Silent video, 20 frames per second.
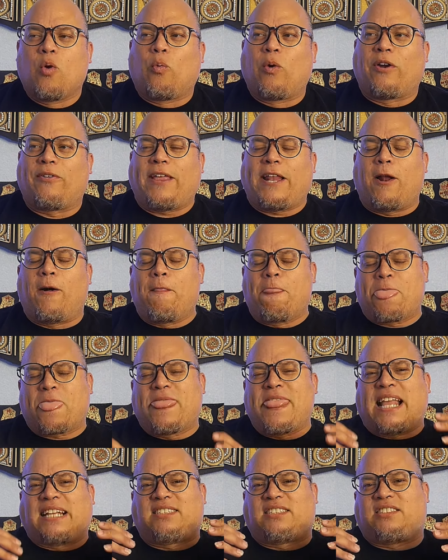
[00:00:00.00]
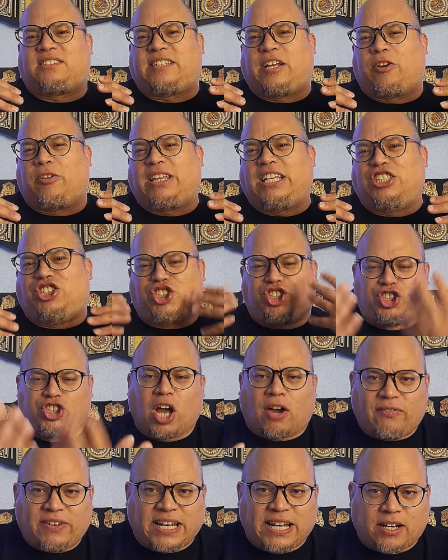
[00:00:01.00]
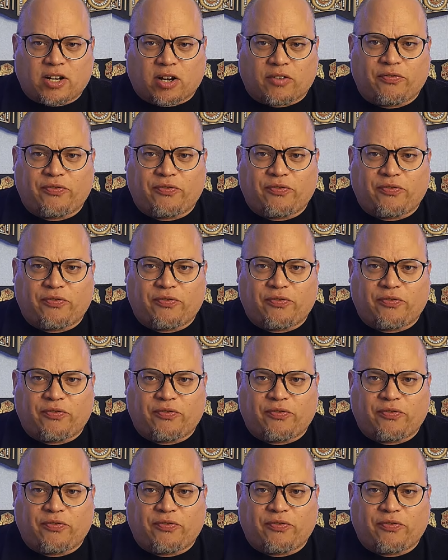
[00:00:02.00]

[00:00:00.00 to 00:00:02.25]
where they don't necessarily shove it in our